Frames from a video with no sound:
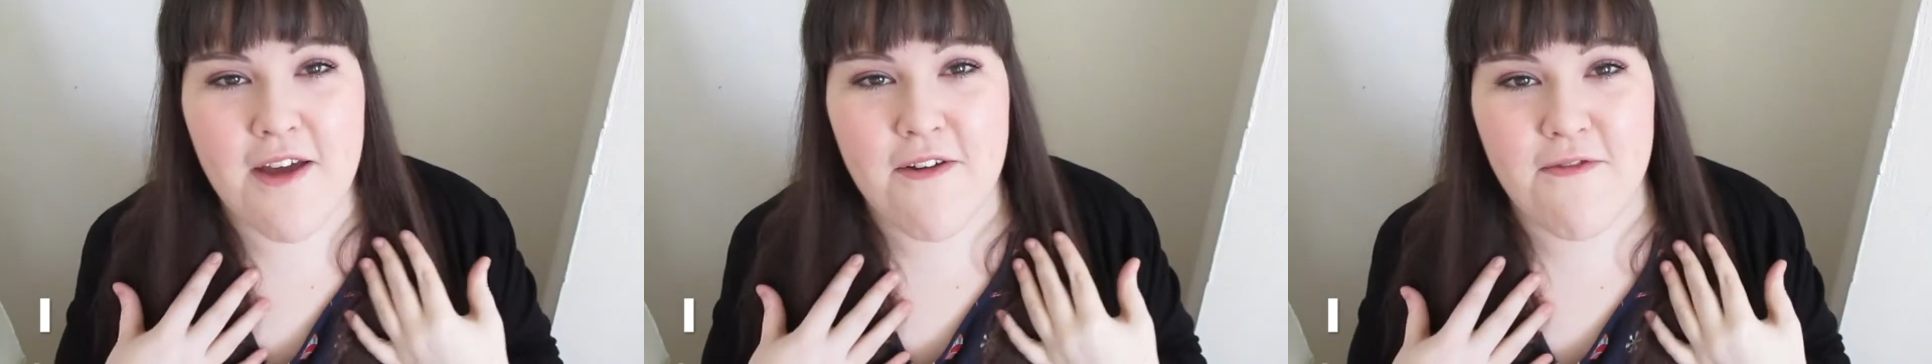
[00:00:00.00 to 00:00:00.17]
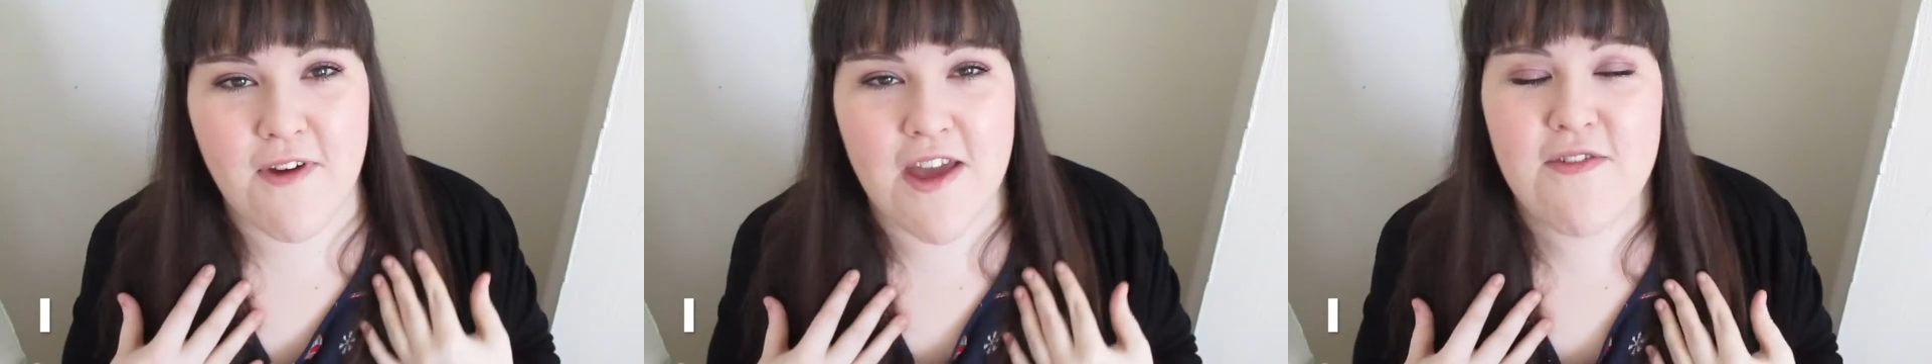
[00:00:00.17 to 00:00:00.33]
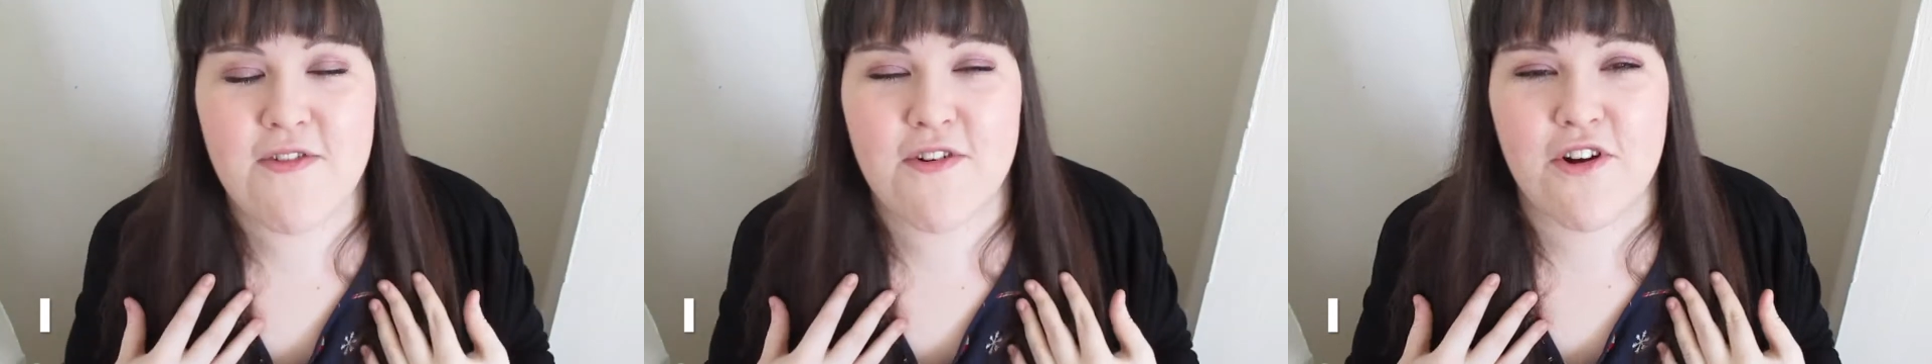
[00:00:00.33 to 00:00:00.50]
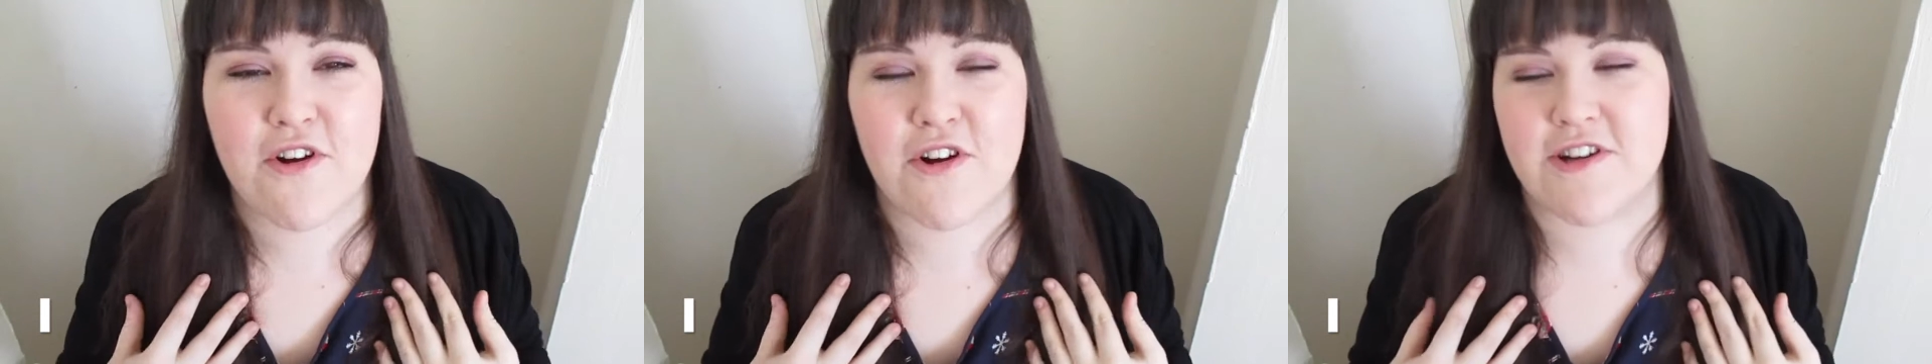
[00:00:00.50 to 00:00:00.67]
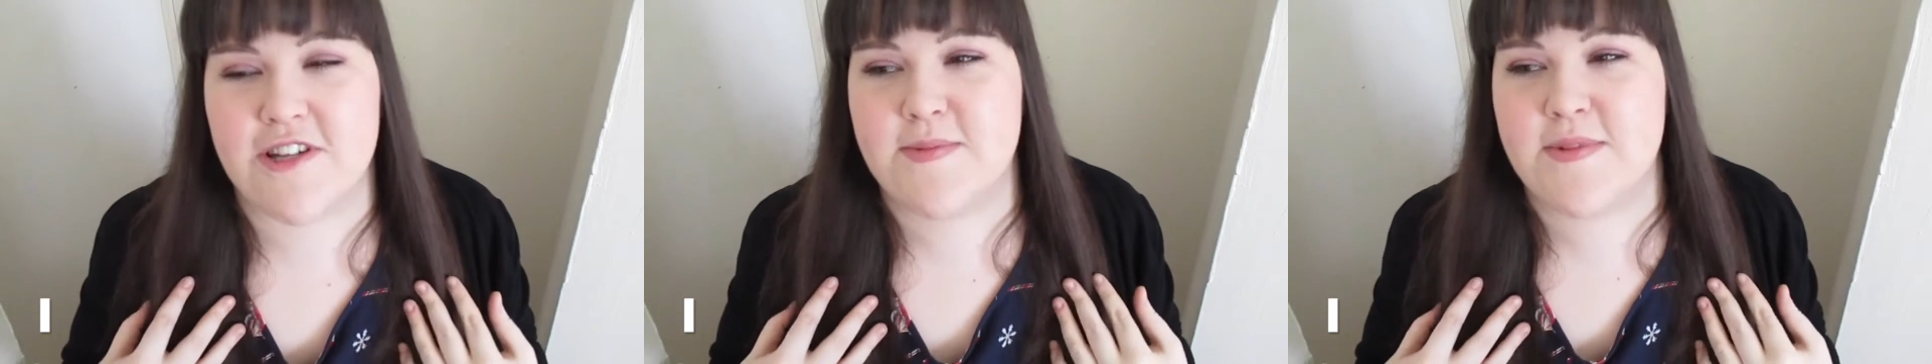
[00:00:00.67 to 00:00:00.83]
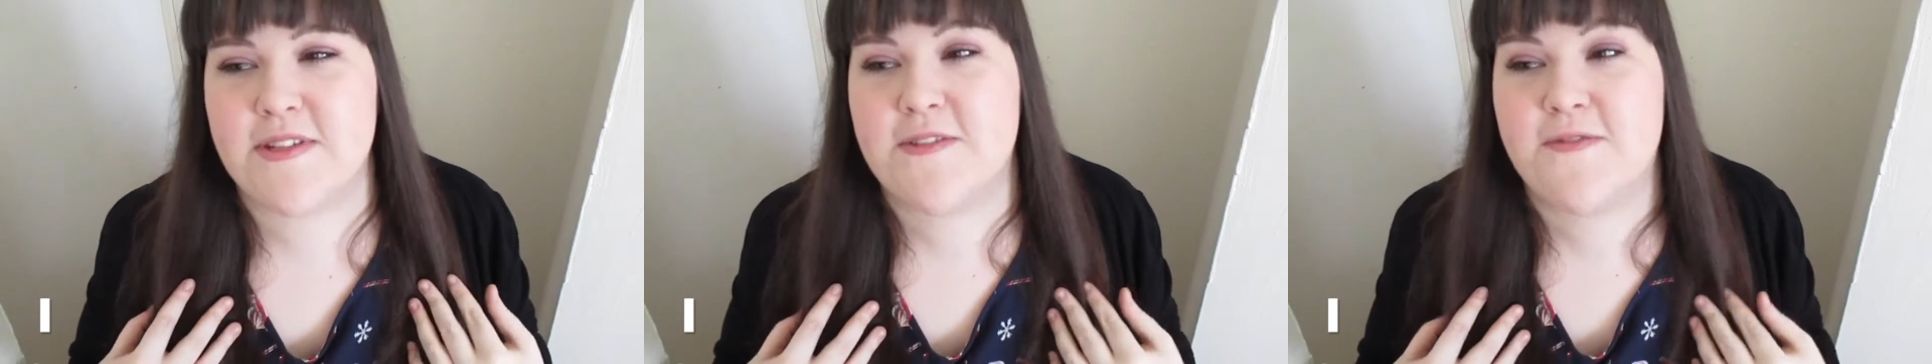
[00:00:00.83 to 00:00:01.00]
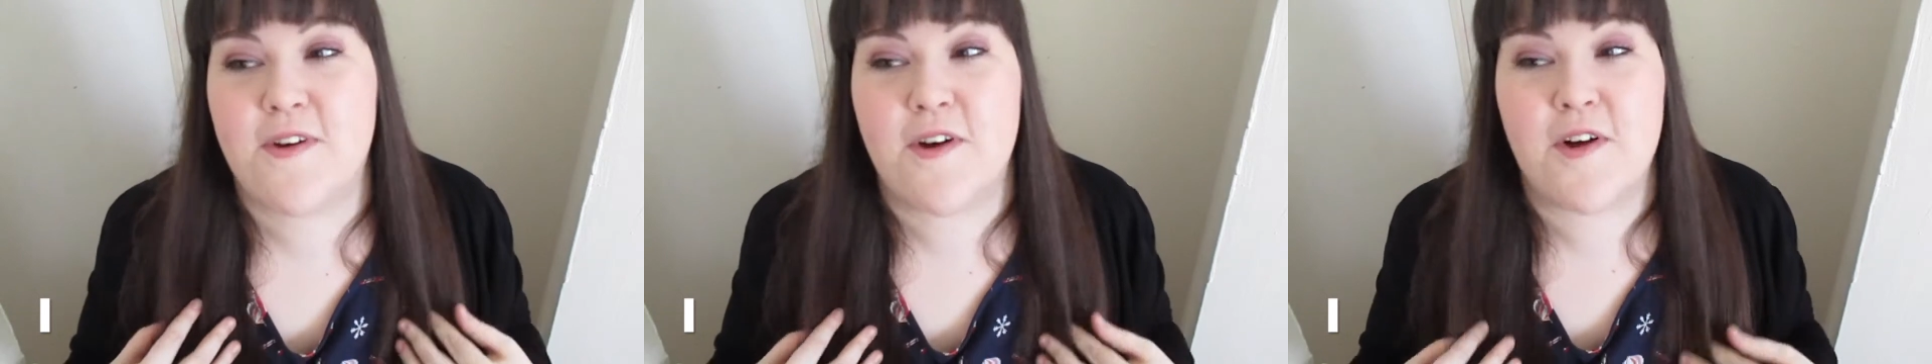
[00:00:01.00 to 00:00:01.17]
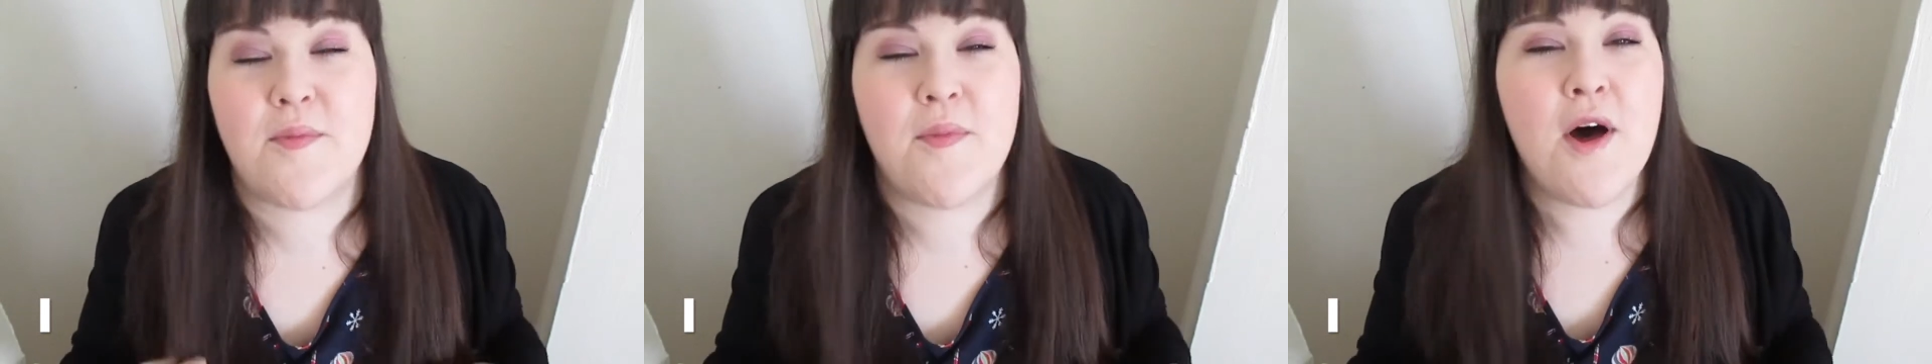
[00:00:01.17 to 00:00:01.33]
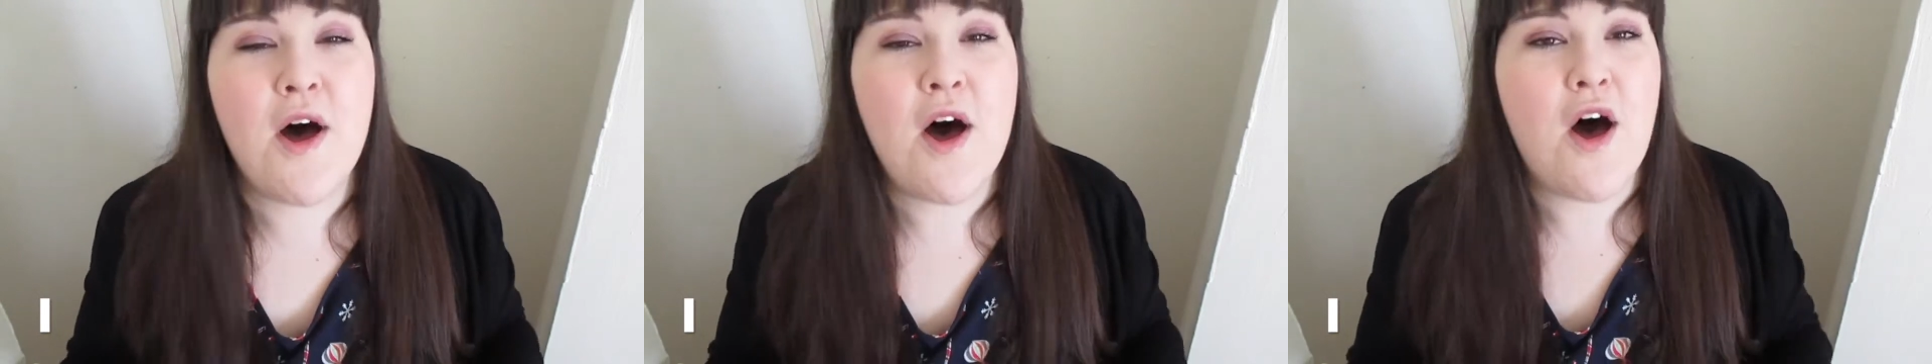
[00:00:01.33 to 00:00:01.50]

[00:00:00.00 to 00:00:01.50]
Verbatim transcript: favourite Christmas film